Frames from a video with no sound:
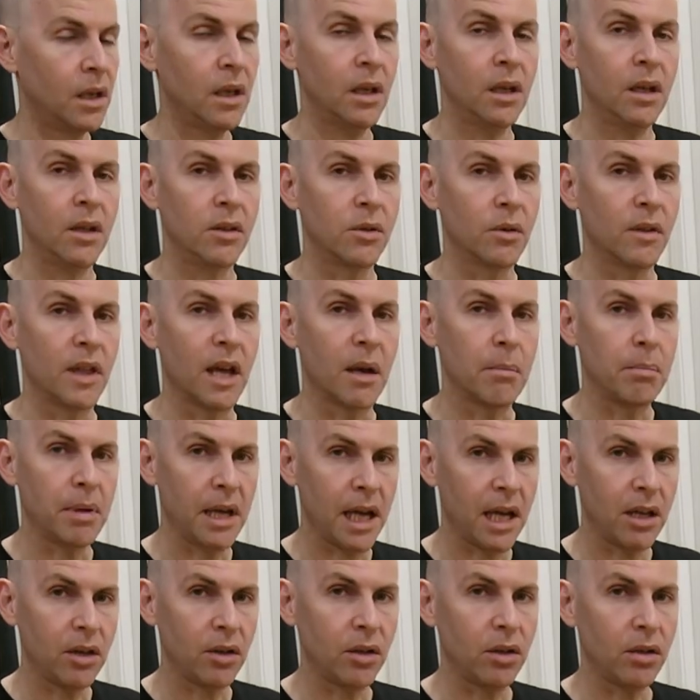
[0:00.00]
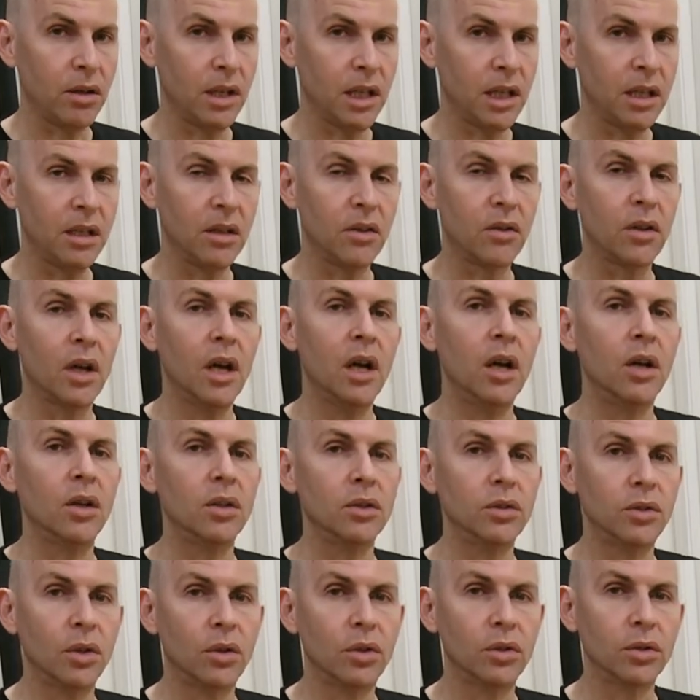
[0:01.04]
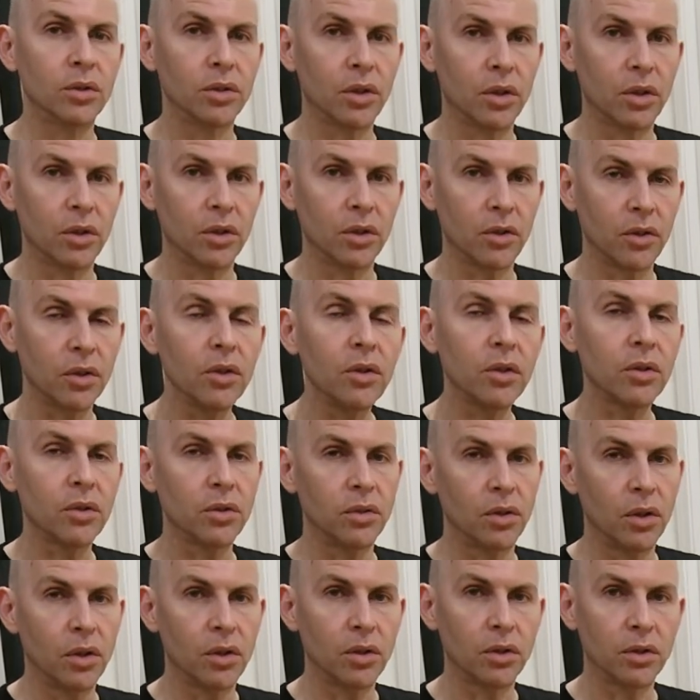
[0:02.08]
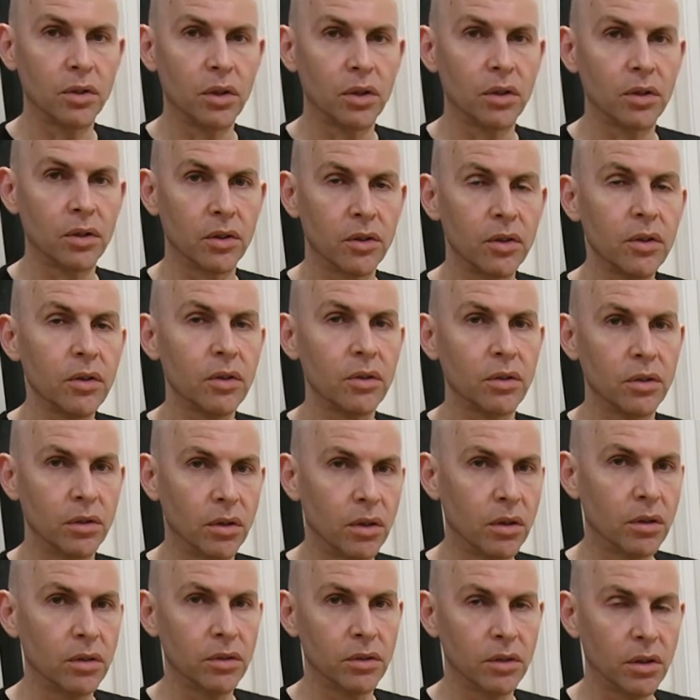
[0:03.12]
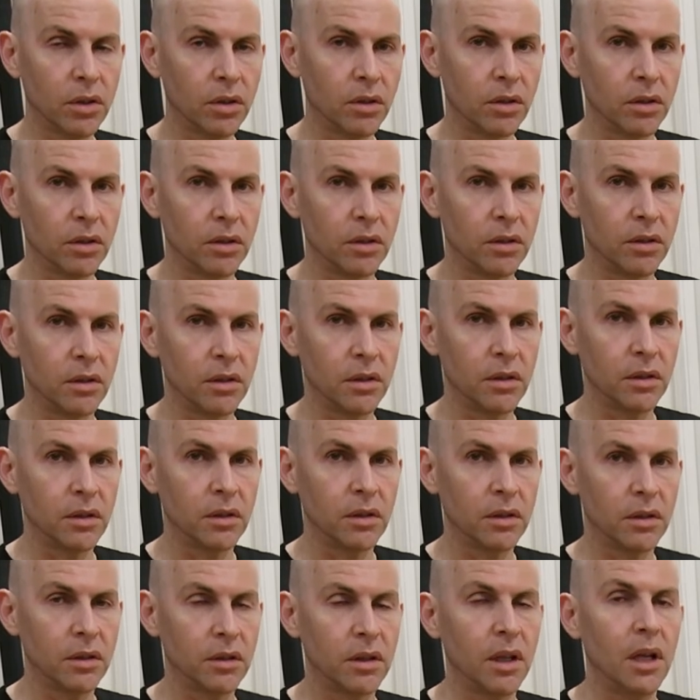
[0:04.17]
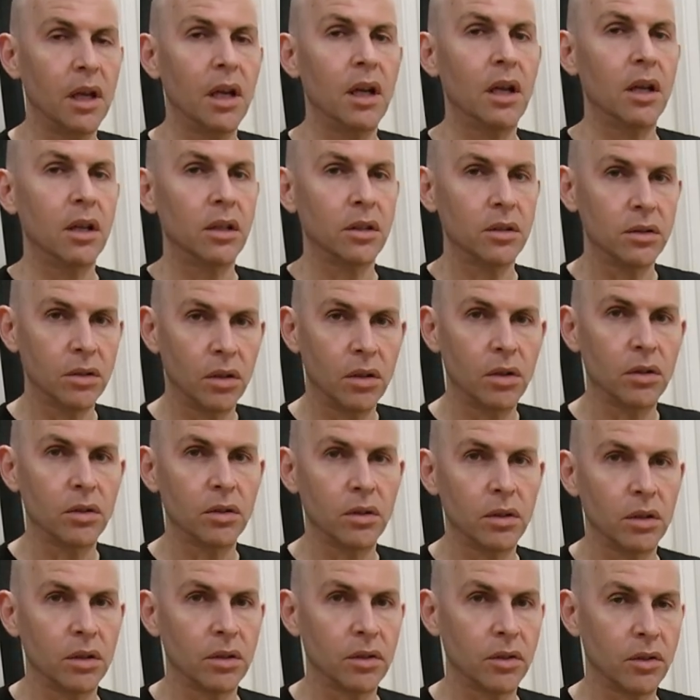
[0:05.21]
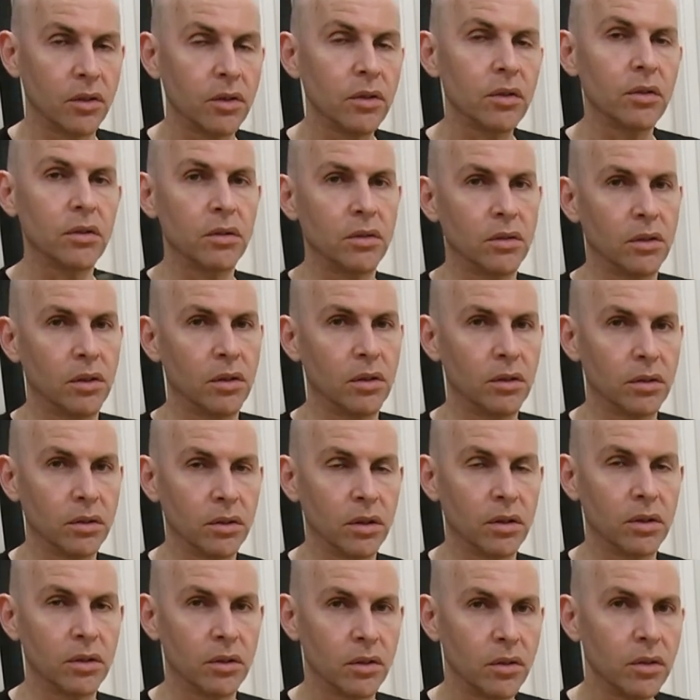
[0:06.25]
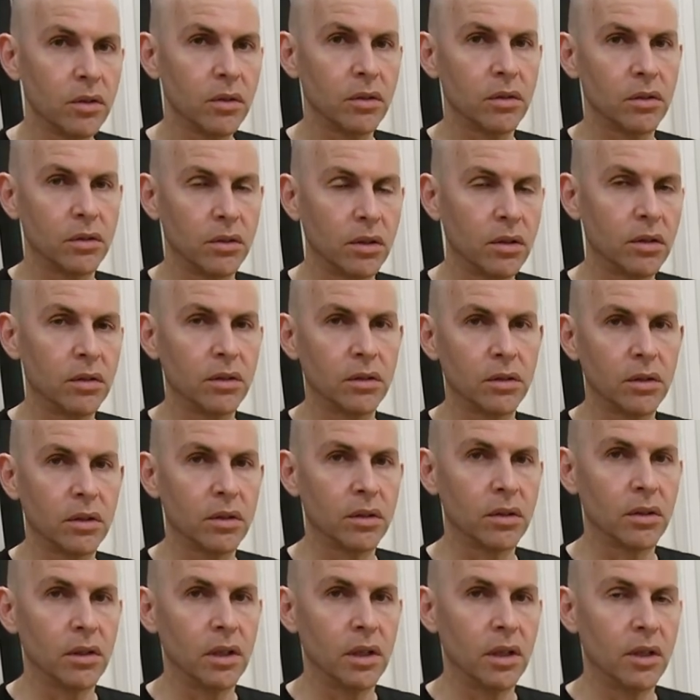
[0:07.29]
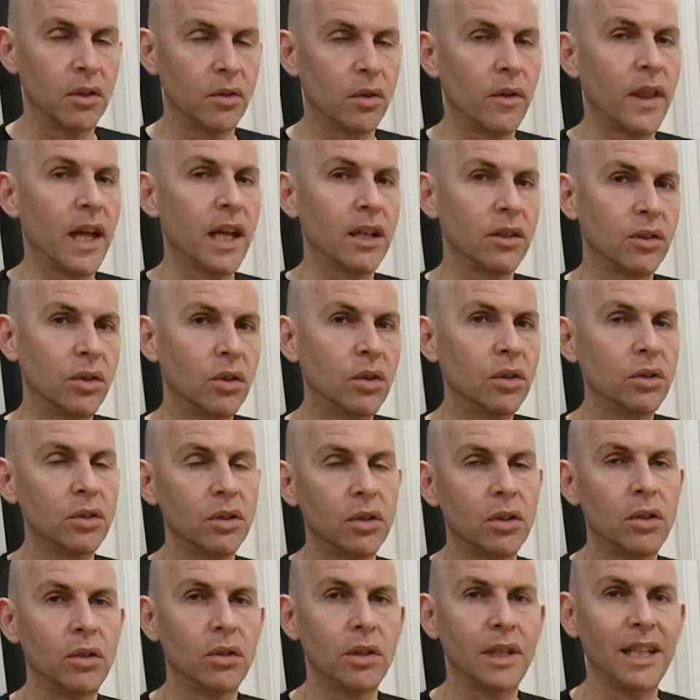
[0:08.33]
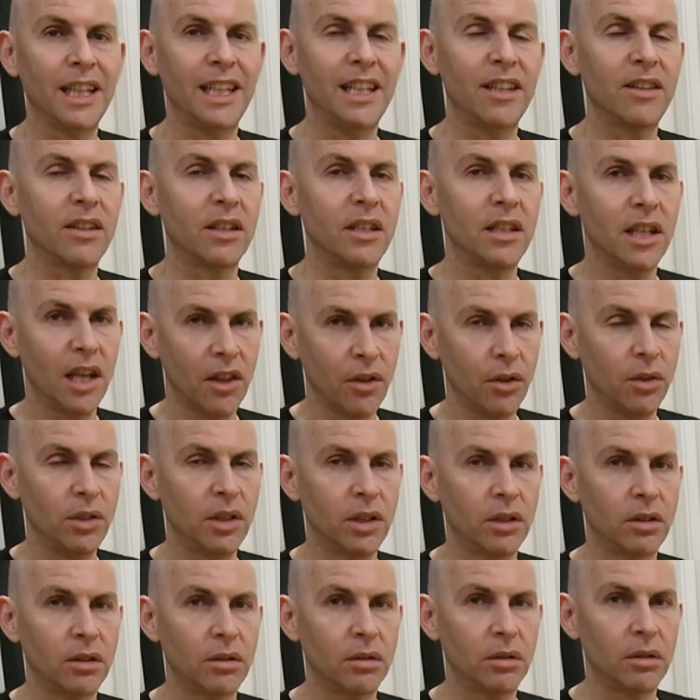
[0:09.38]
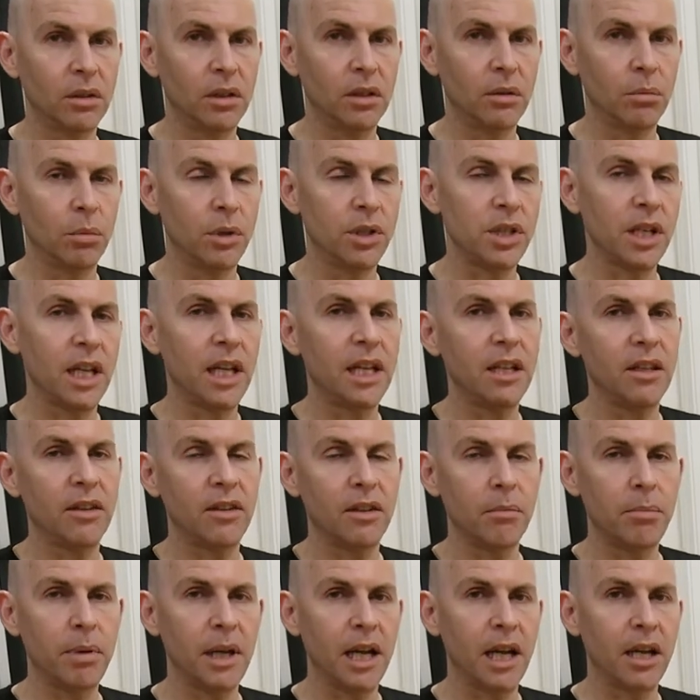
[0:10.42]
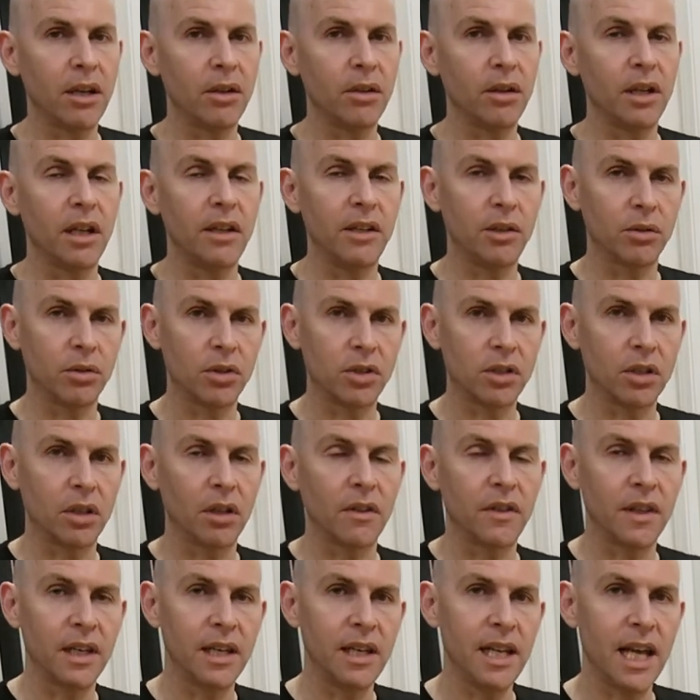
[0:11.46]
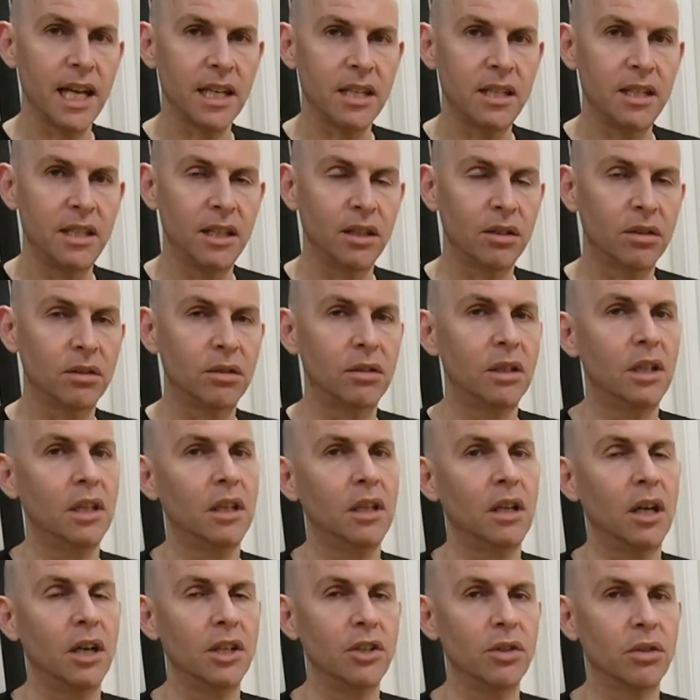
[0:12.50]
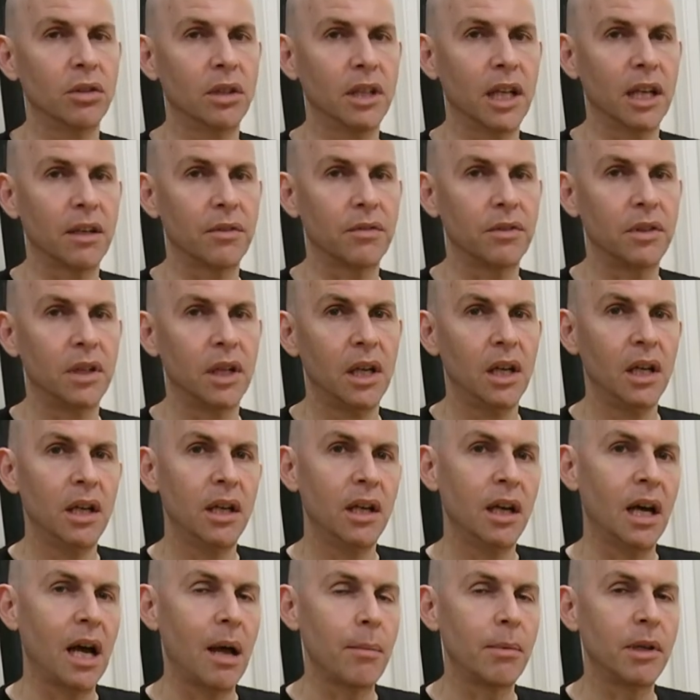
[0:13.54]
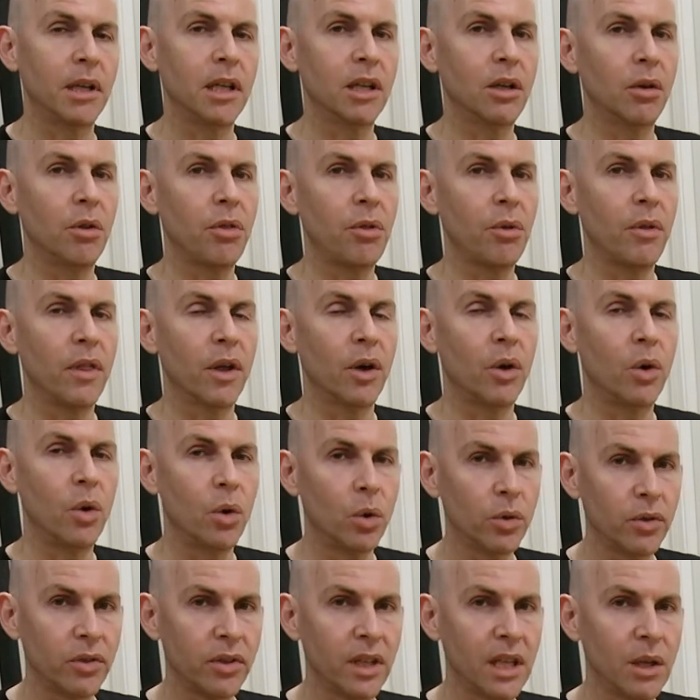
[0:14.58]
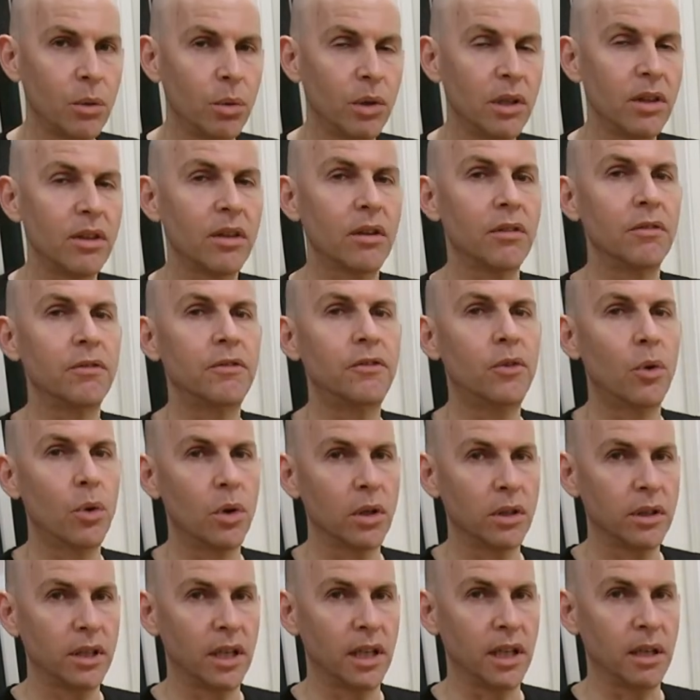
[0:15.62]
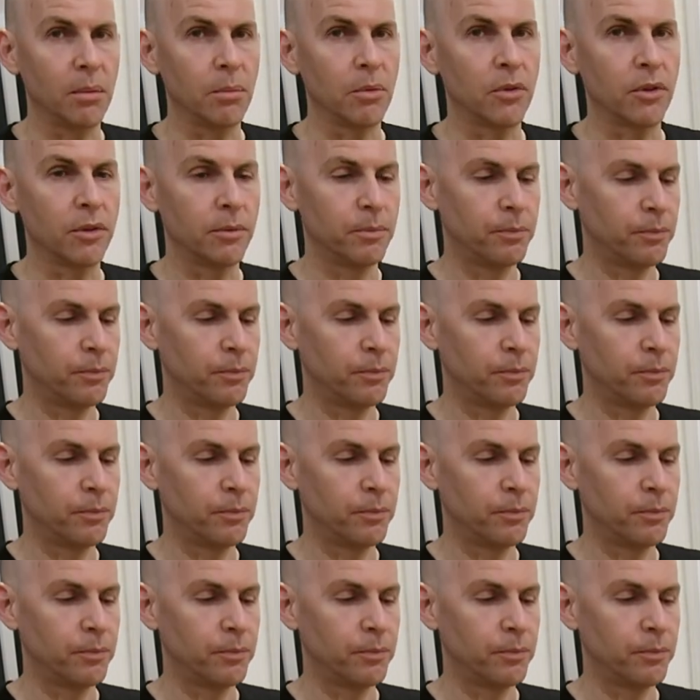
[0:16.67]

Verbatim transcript: So that pattern is don don sit don don sit don don, don don sit don don sit don don. So that don don is another diddle which ends the pattern, and you'll start the next diddle on your left. I'm going to go through the whole sequence 4 times.